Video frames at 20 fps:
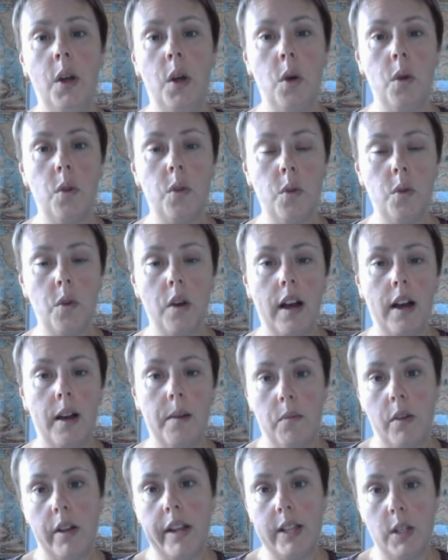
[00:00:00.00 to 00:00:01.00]
um, I
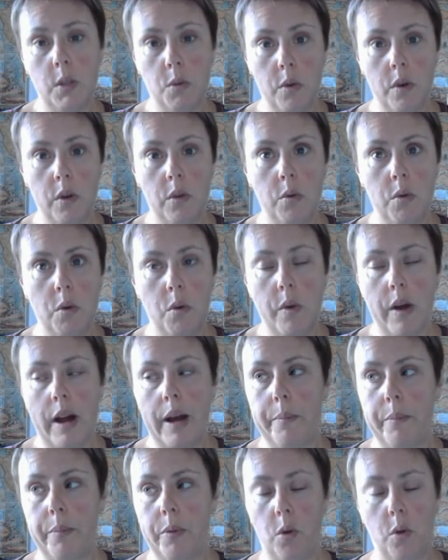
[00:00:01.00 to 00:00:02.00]
guess World War One, but
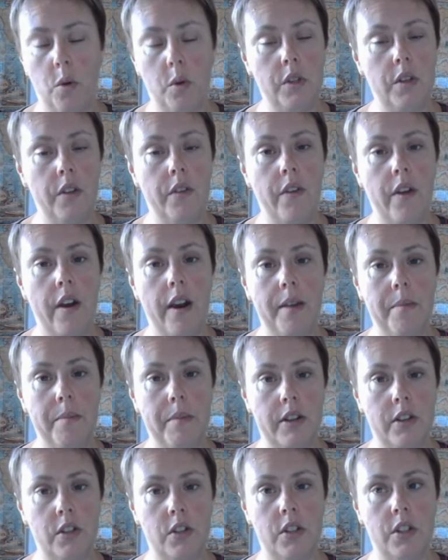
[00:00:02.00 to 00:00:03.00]
also very much
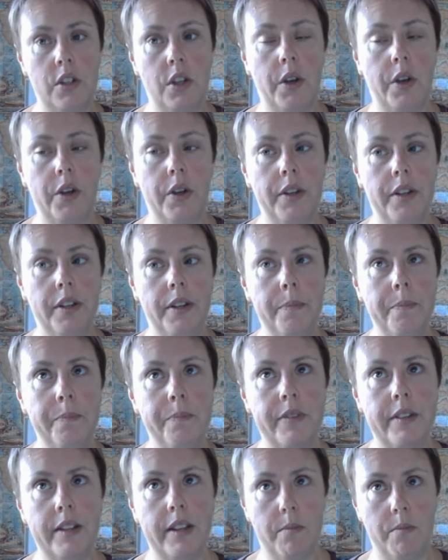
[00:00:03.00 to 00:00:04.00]
so
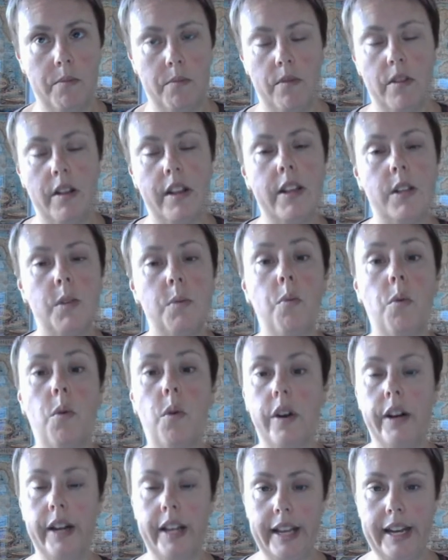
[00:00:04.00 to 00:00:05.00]
I guess broadening
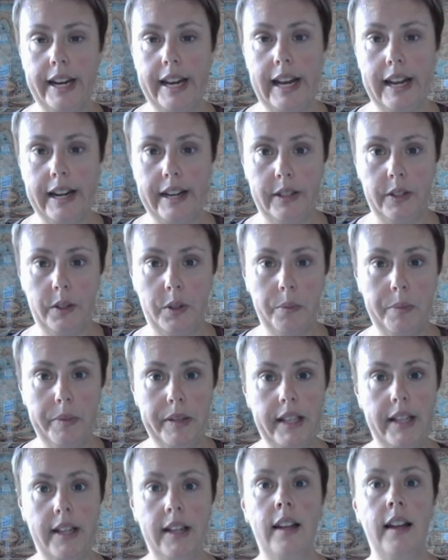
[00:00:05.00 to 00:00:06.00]
it out a little bit,
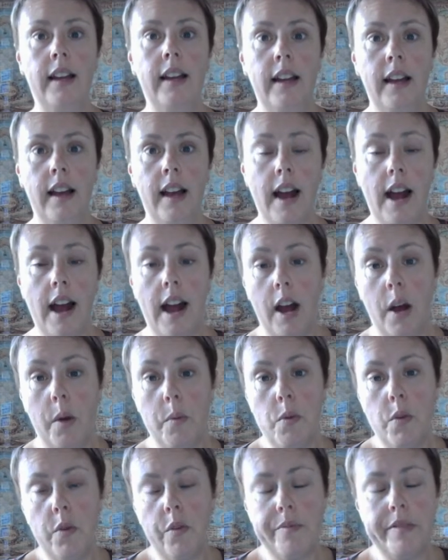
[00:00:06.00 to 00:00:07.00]
um, who have
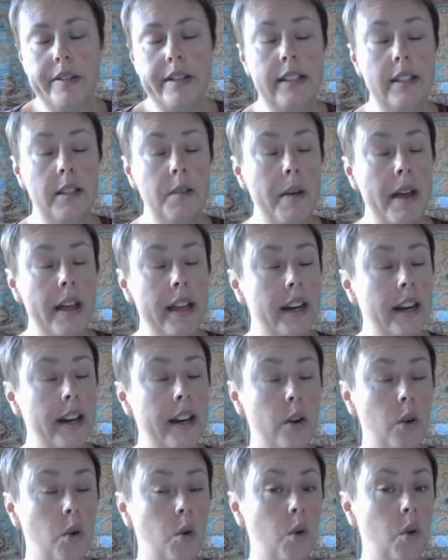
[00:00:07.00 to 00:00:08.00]
participated in
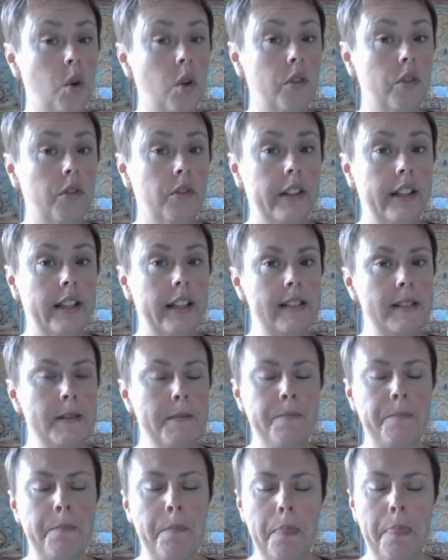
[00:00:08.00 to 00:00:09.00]
all conflicts.
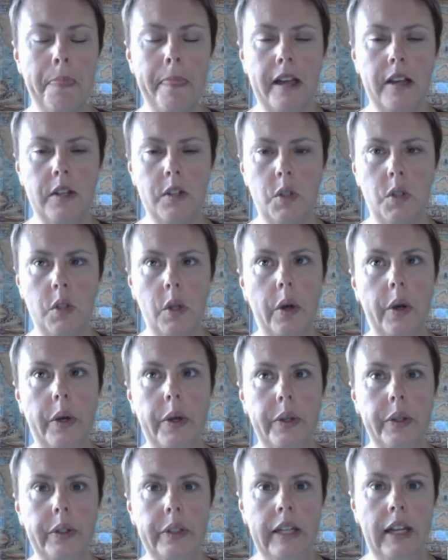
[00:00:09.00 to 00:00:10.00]
So
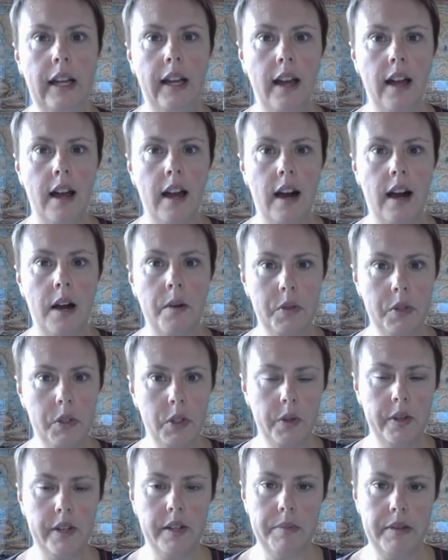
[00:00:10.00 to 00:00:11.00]
I'm just doing a
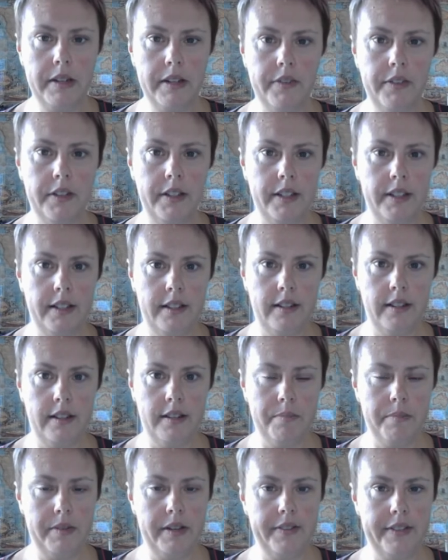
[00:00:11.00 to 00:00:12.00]
bit of a, a bit
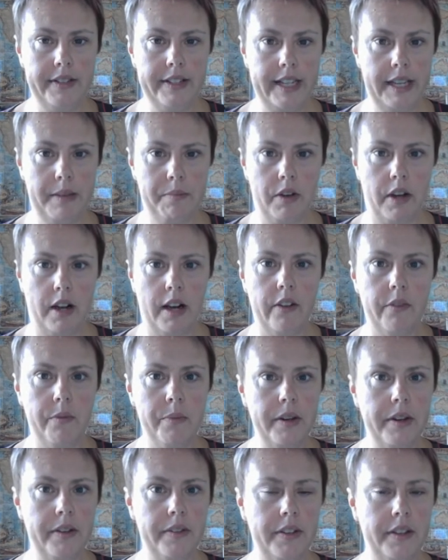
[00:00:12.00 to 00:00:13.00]
of a deep dive, bit of
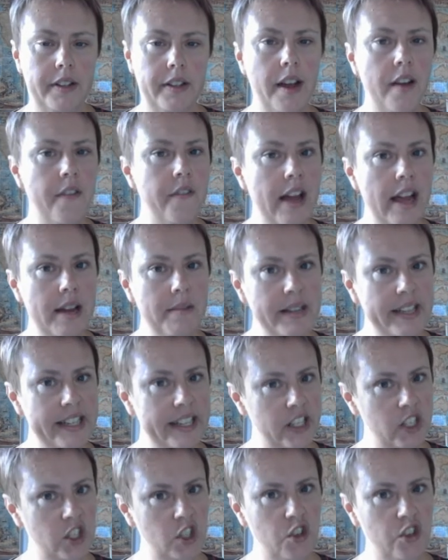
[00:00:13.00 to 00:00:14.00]
a, a family
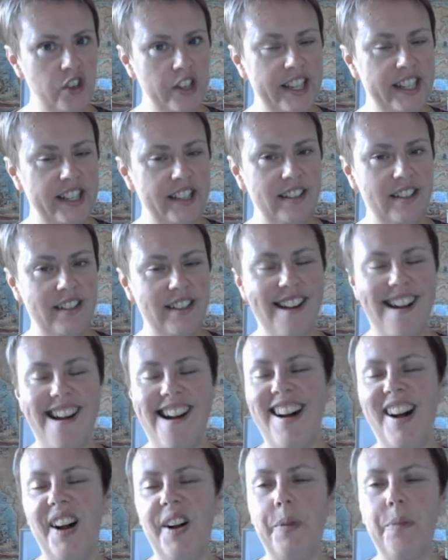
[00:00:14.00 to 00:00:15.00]
history
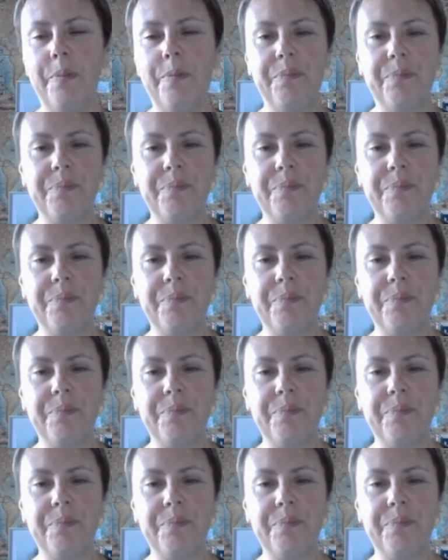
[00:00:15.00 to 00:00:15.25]
um,